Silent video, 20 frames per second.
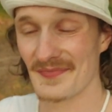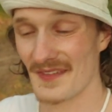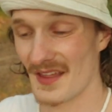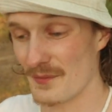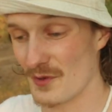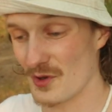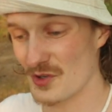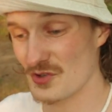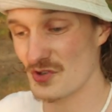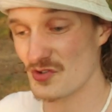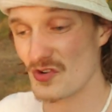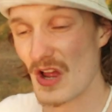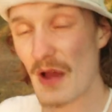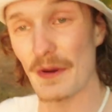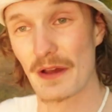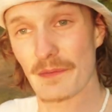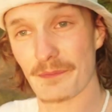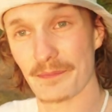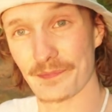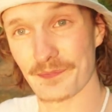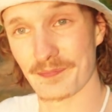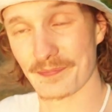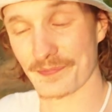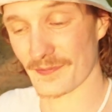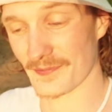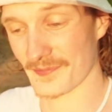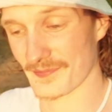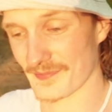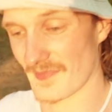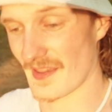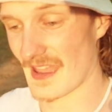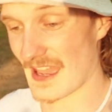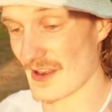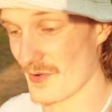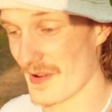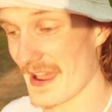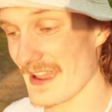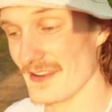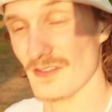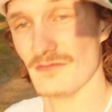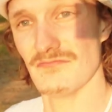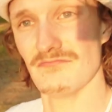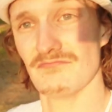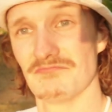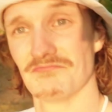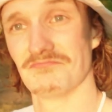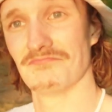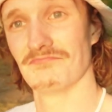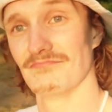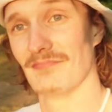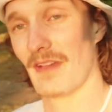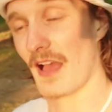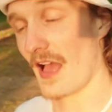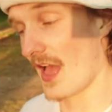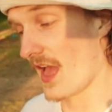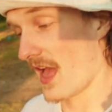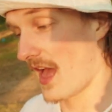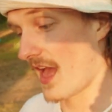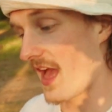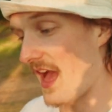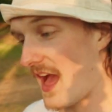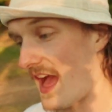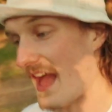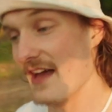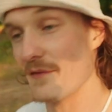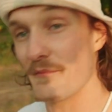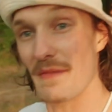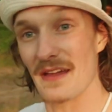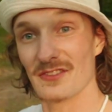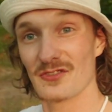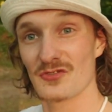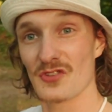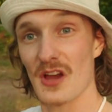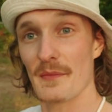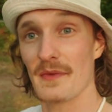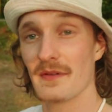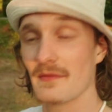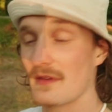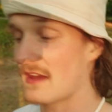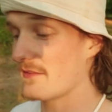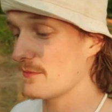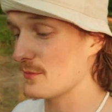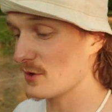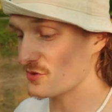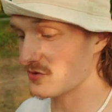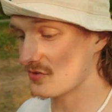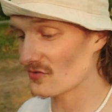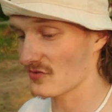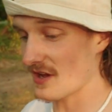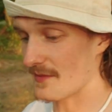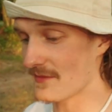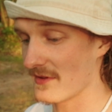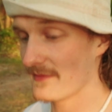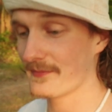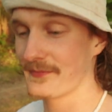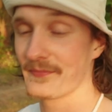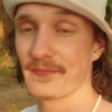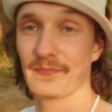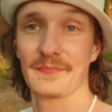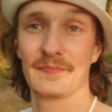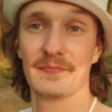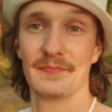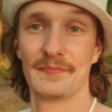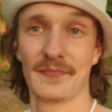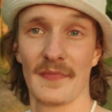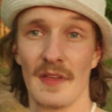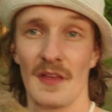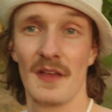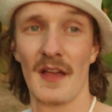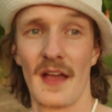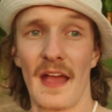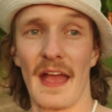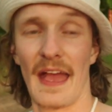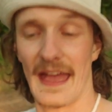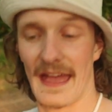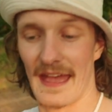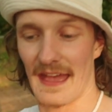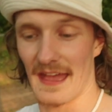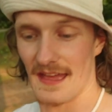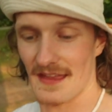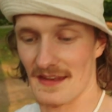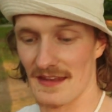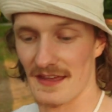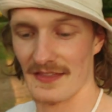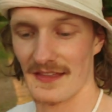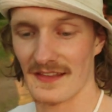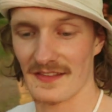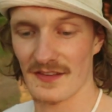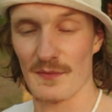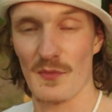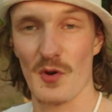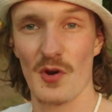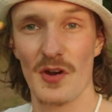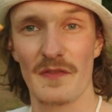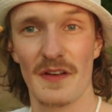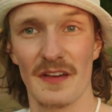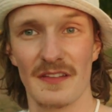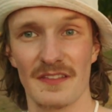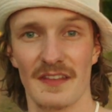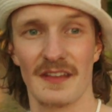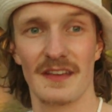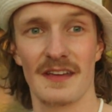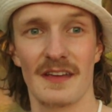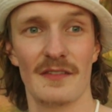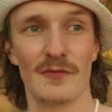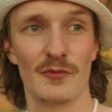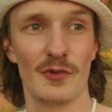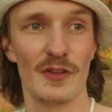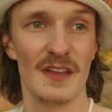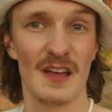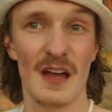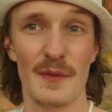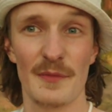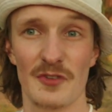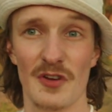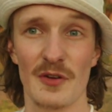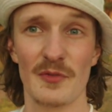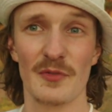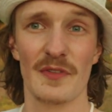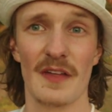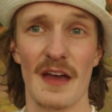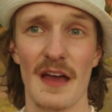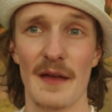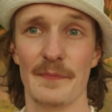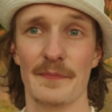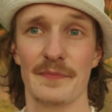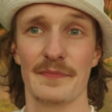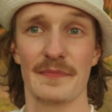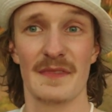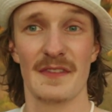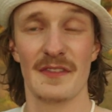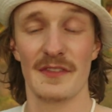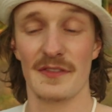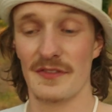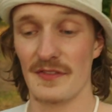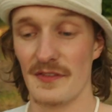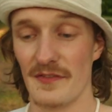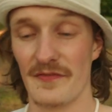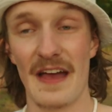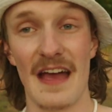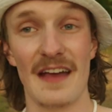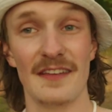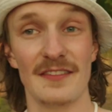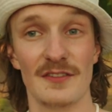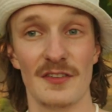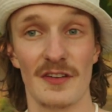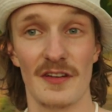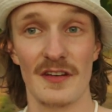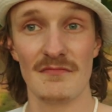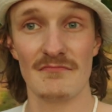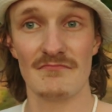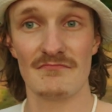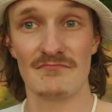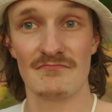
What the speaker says: emotional trauma. I know I do. I have mental trauma, I have emotional trauma. And I think the more of us that can really come to terms with that, the faster